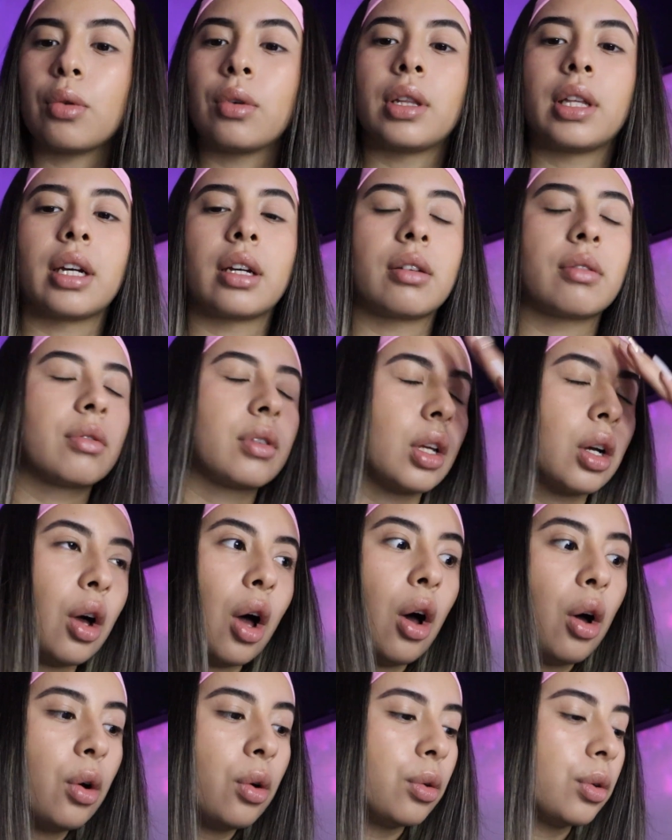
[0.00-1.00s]
or like the
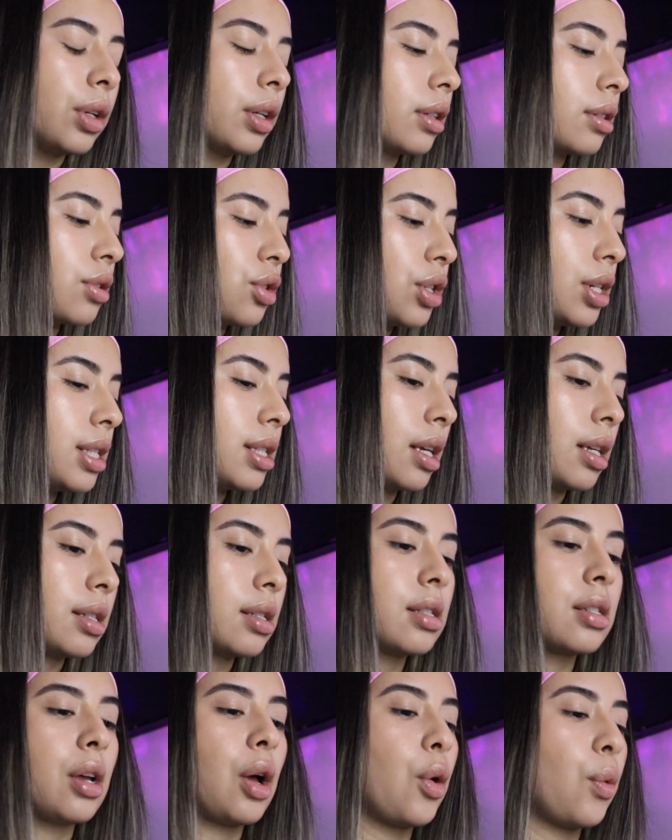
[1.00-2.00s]
code.
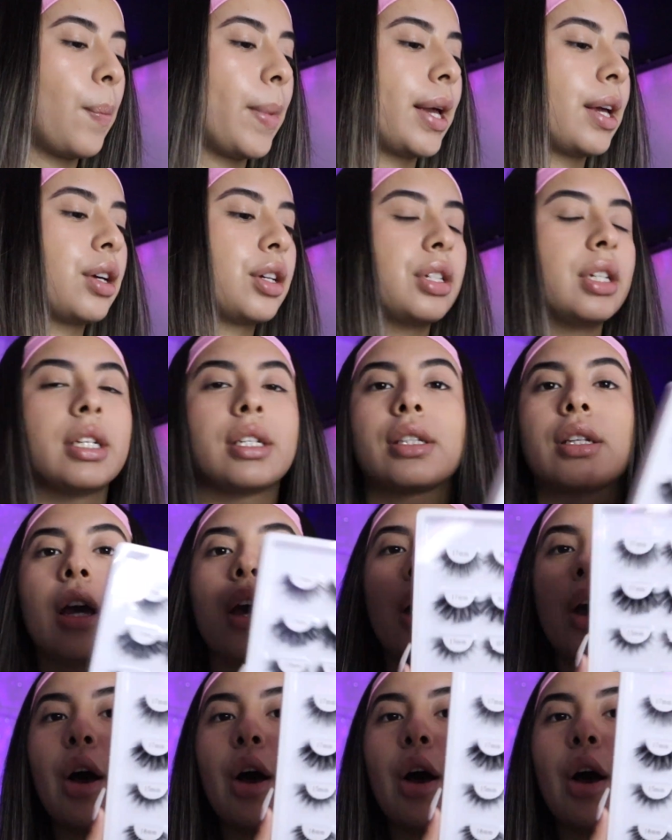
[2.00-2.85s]
Jesus, oh my goodness.